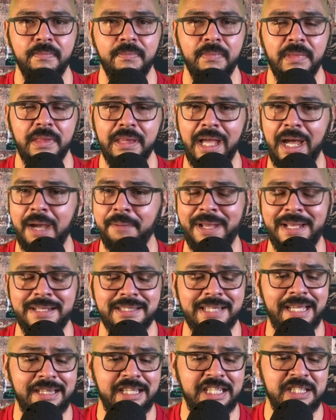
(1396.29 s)
Now, I'm not
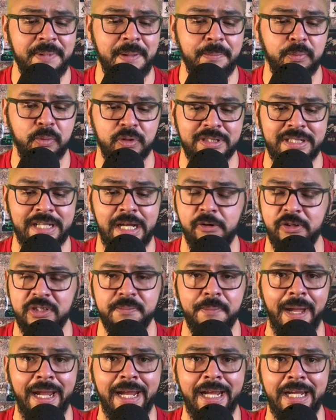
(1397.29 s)
saying these people are terrorists by
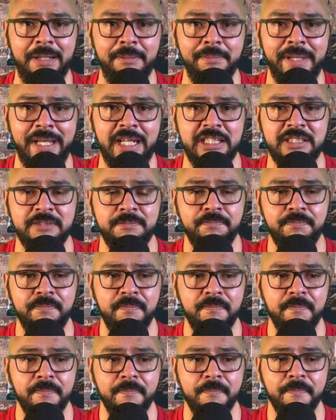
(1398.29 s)
any means,
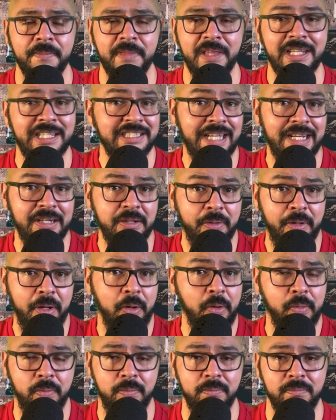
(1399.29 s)
because I don't know.